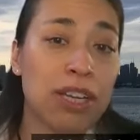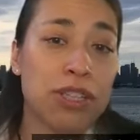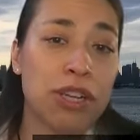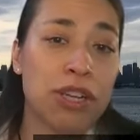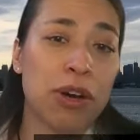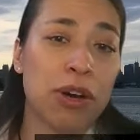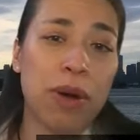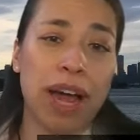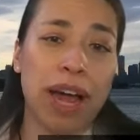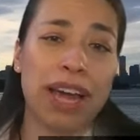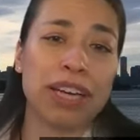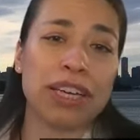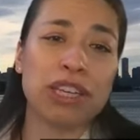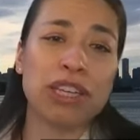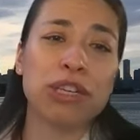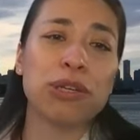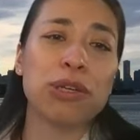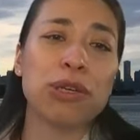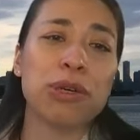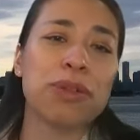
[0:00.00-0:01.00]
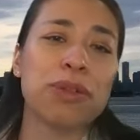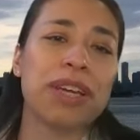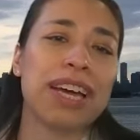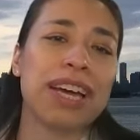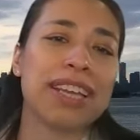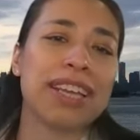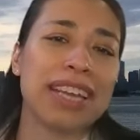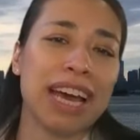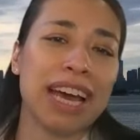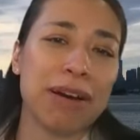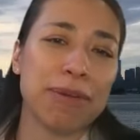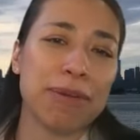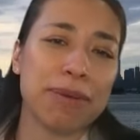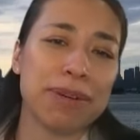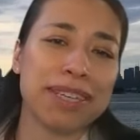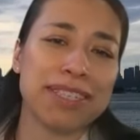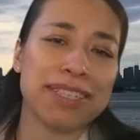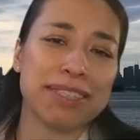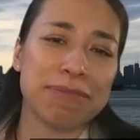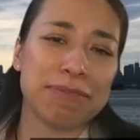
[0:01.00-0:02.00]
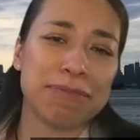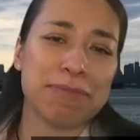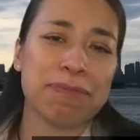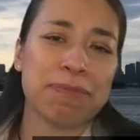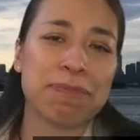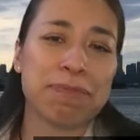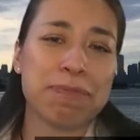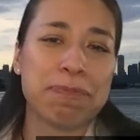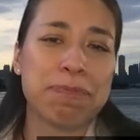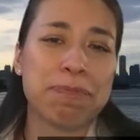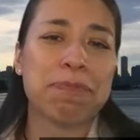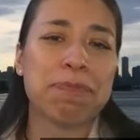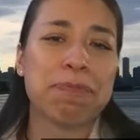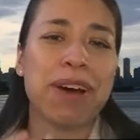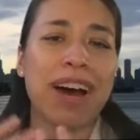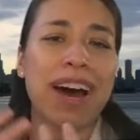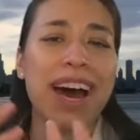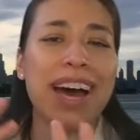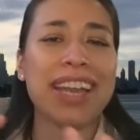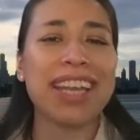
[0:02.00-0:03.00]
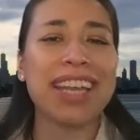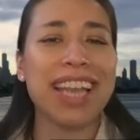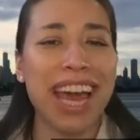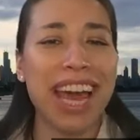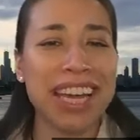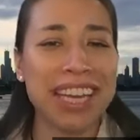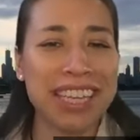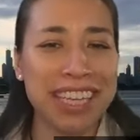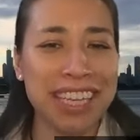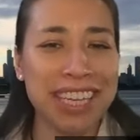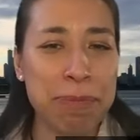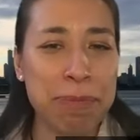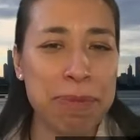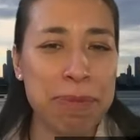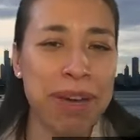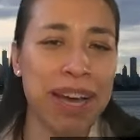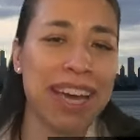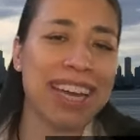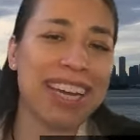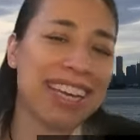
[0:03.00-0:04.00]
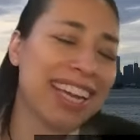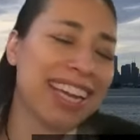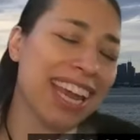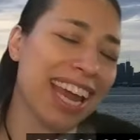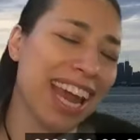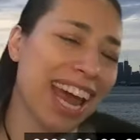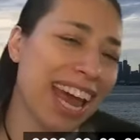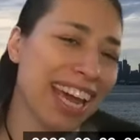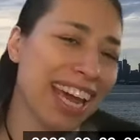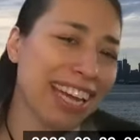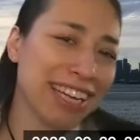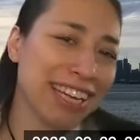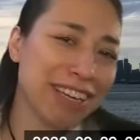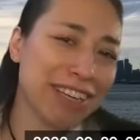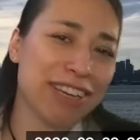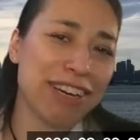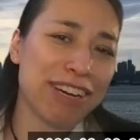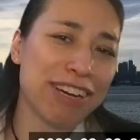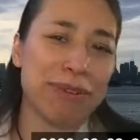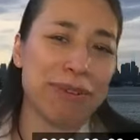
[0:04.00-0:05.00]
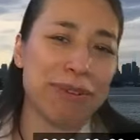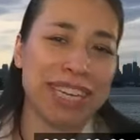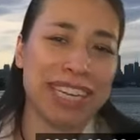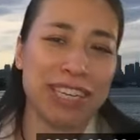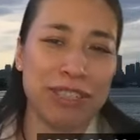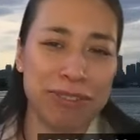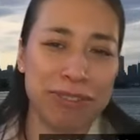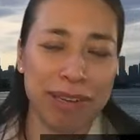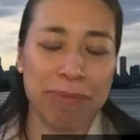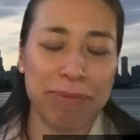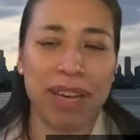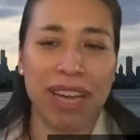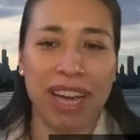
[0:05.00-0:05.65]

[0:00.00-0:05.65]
so I knew that that was unlikely, but hey, you know, we can dream.